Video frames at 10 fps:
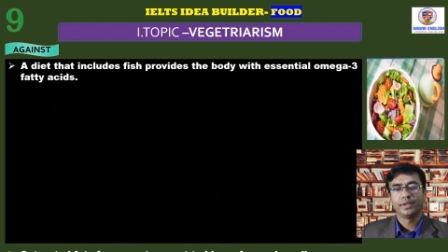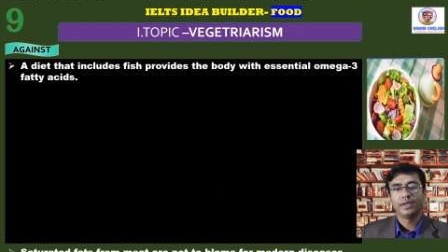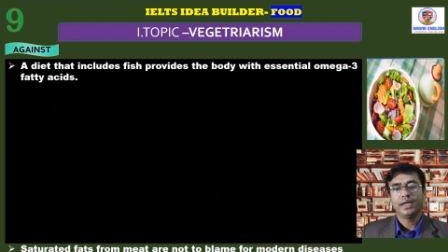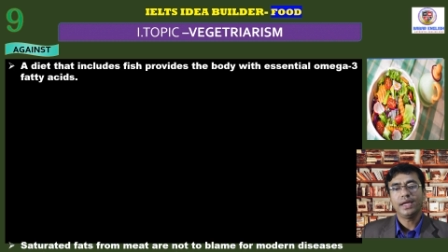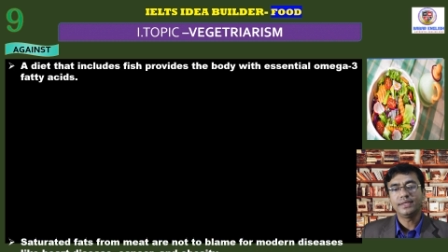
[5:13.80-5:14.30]

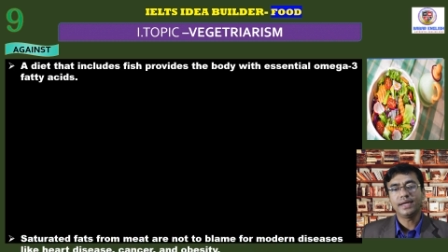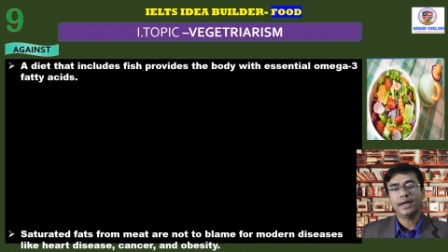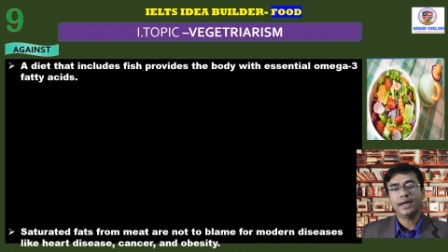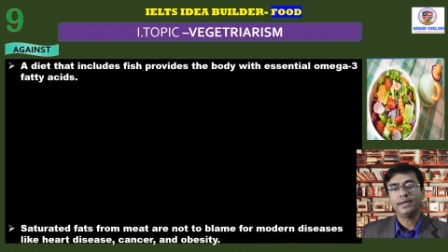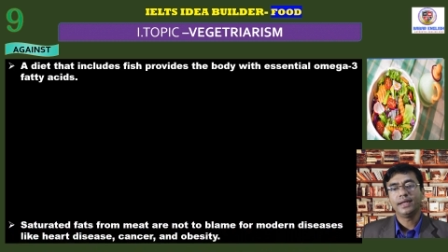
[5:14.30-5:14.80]
A
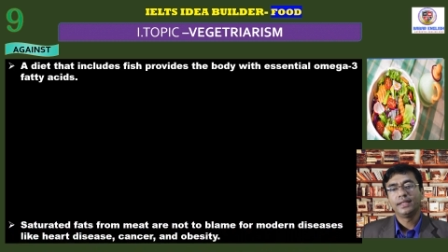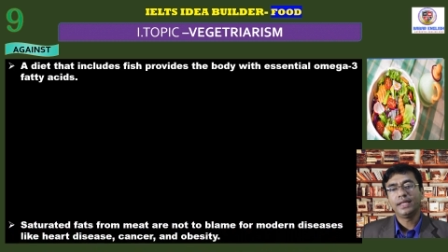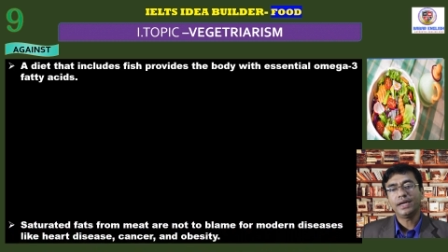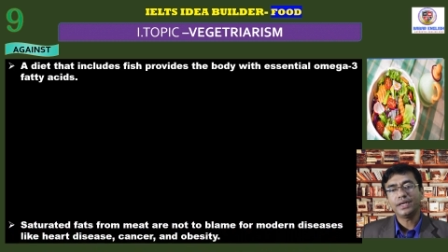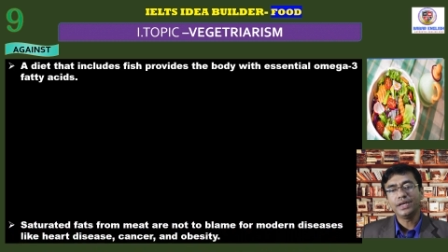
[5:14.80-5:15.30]
diet
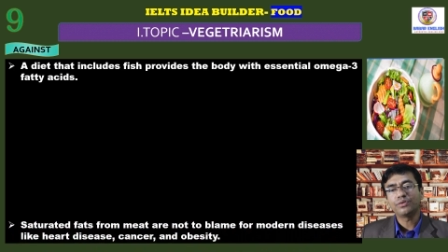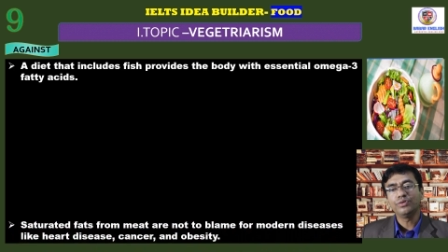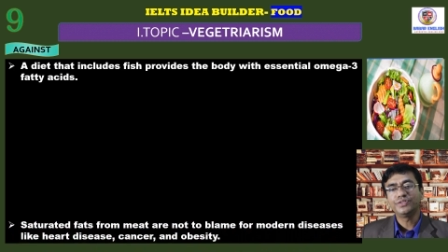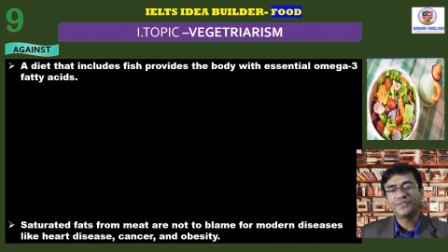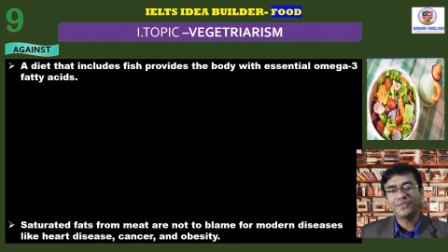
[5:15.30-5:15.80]
that
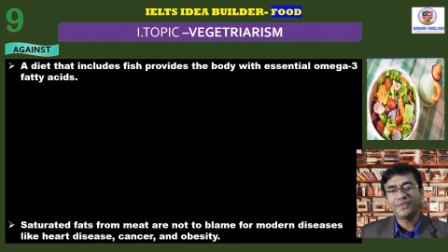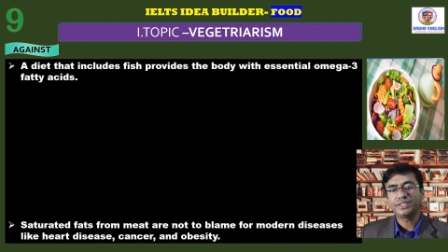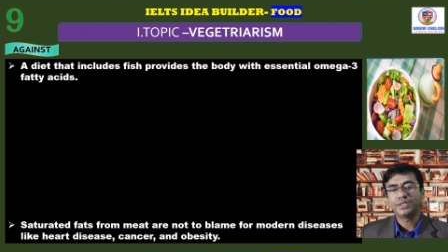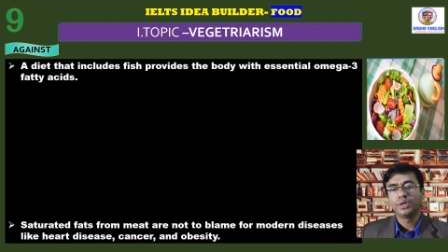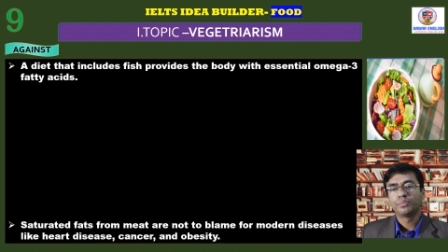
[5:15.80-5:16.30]
includes fish
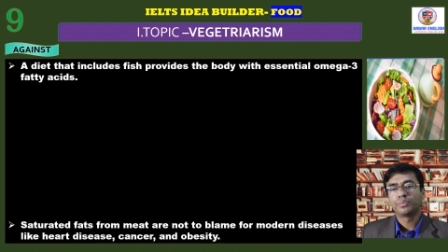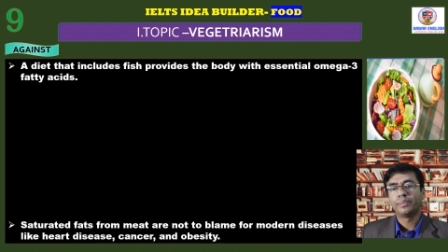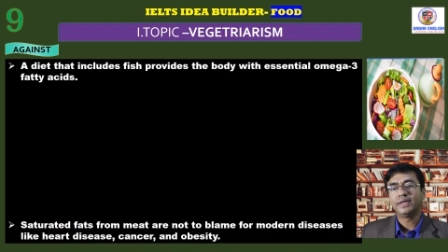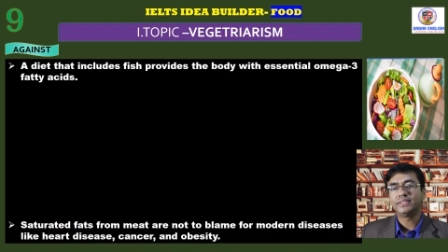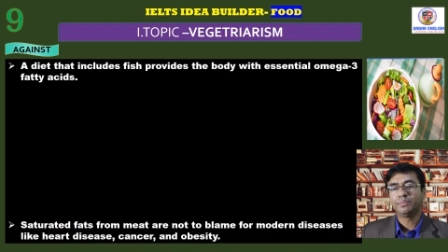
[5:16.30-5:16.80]

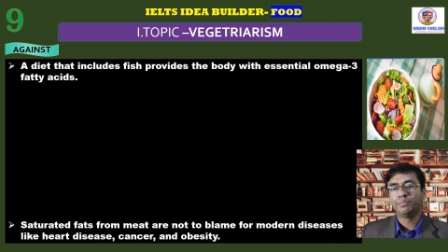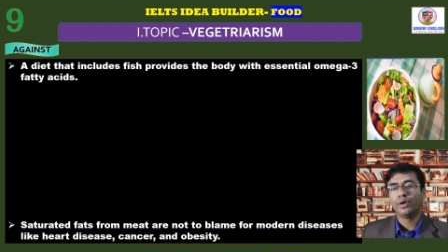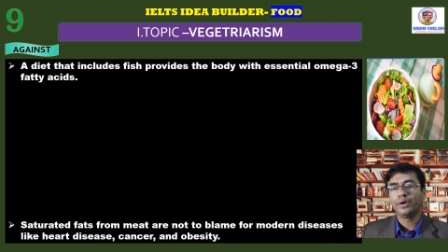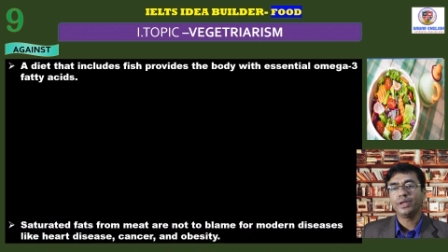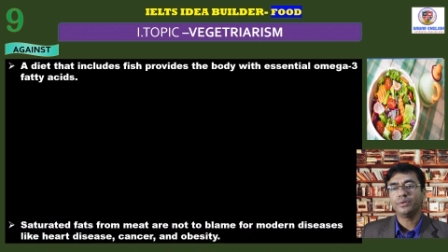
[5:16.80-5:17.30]
provides the
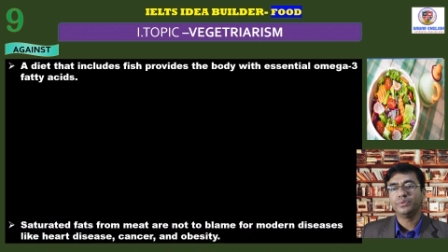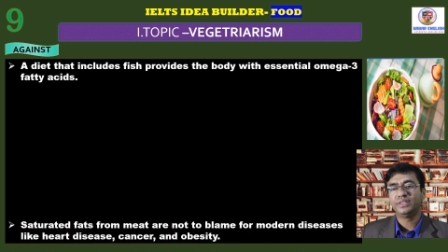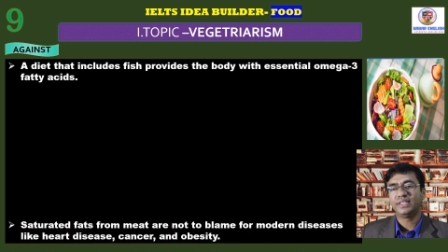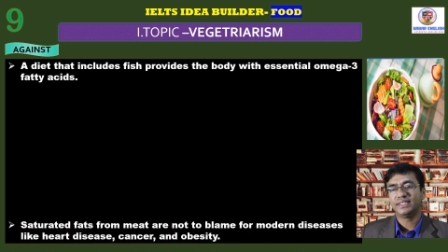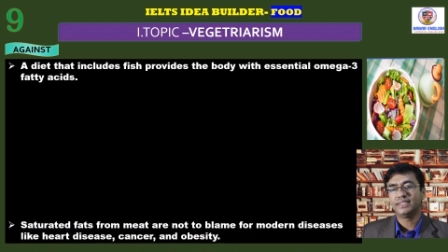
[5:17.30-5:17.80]
body with
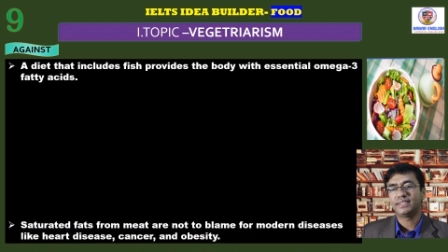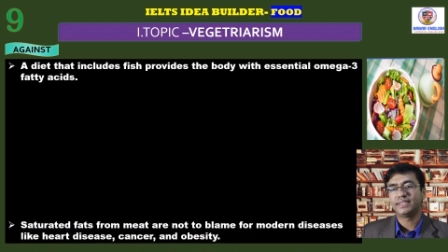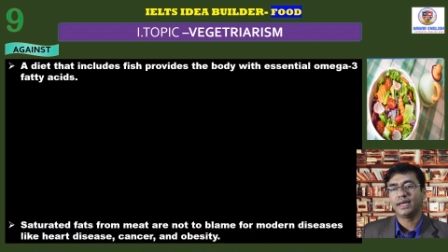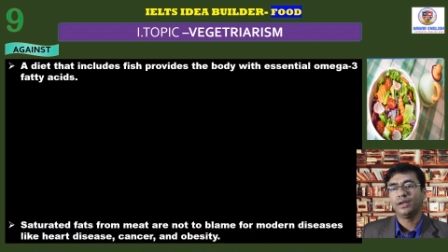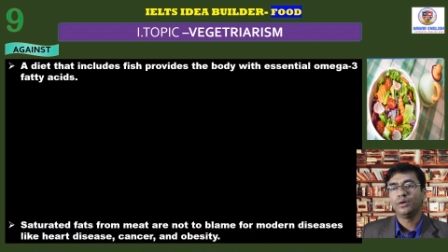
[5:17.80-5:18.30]

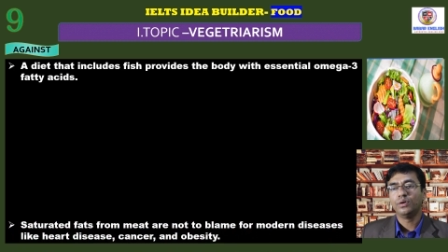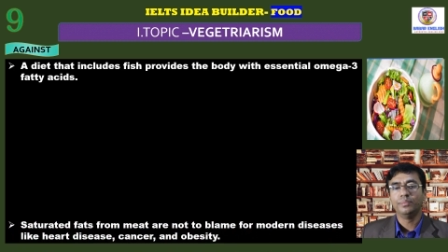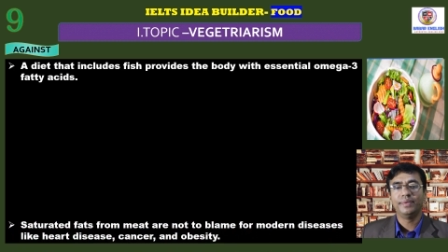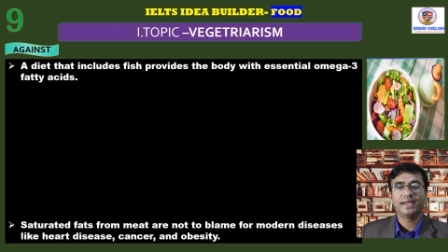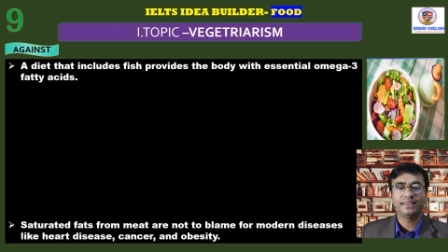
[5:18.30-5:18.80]
essential
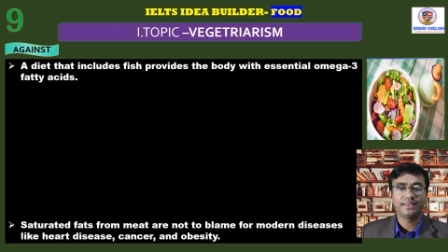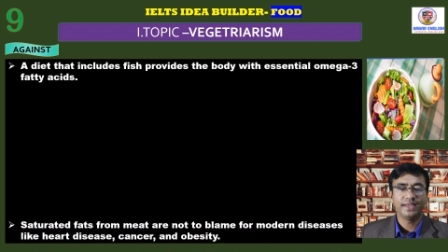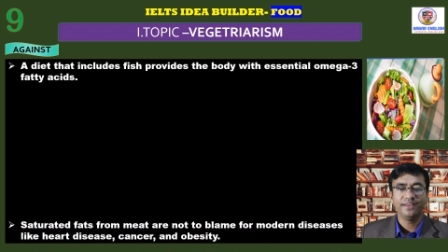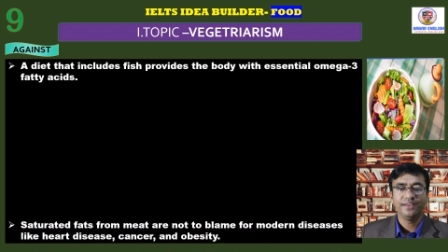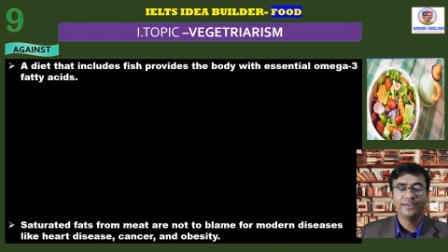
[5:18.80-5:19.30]
omega
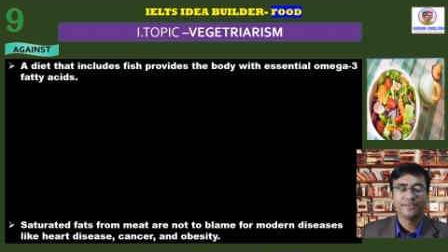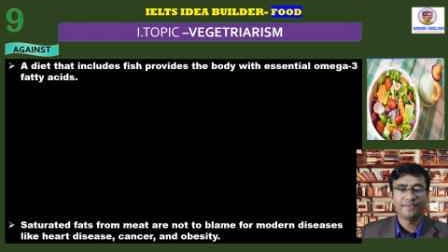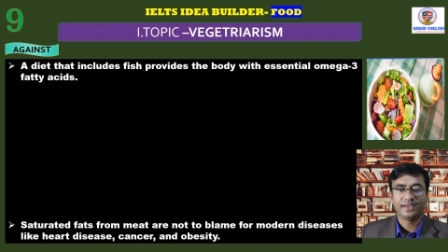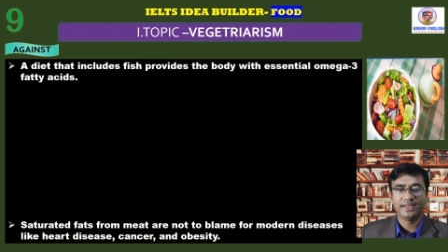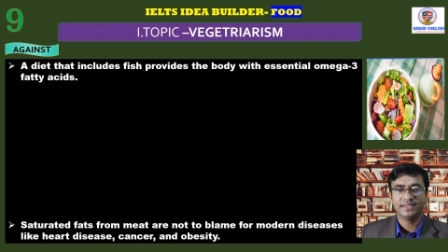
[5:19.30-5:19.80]
3
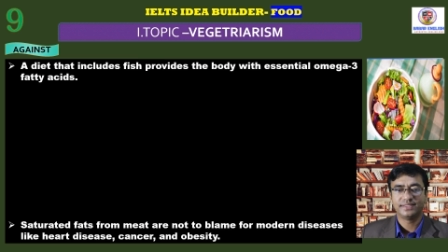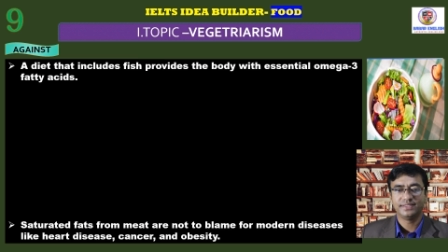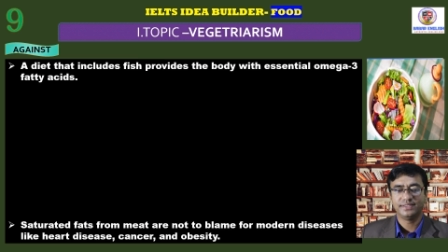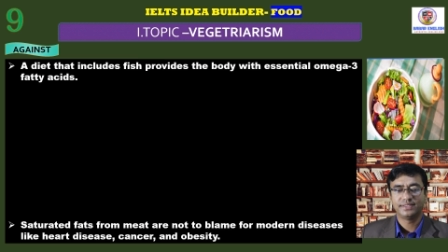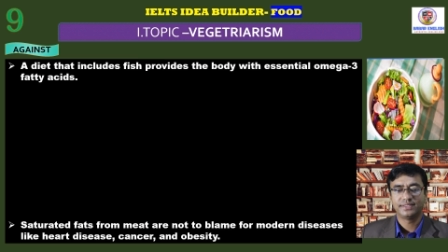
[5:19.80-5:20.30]
fatty
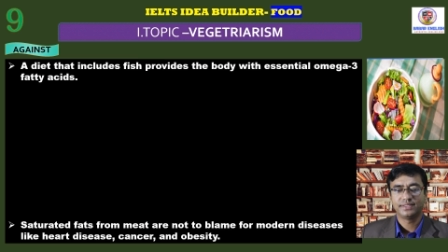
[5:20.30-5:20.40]
acids.